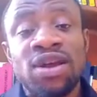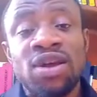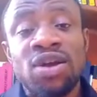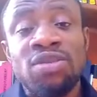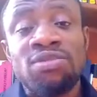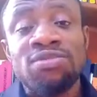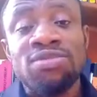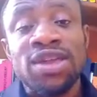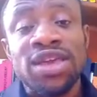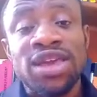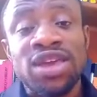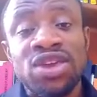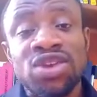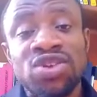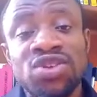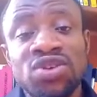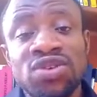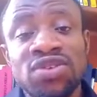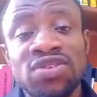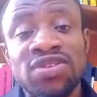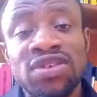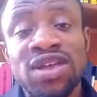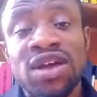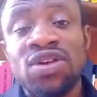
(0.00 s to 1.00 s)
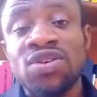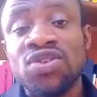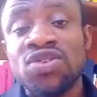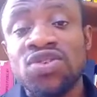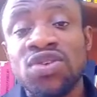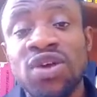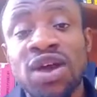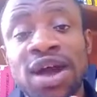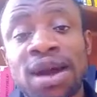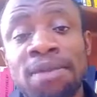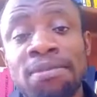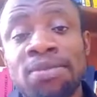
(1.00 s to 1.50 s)
complications that
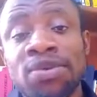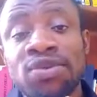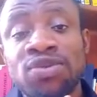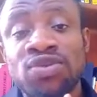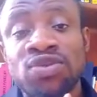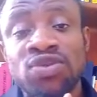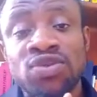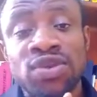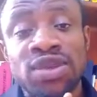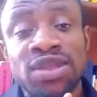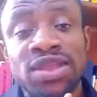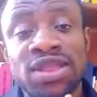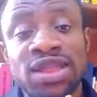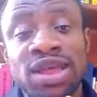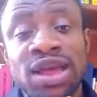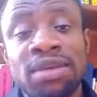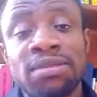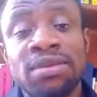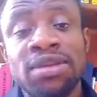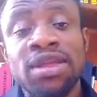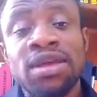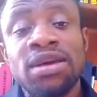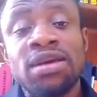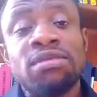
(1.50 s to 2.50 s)
also happens with that.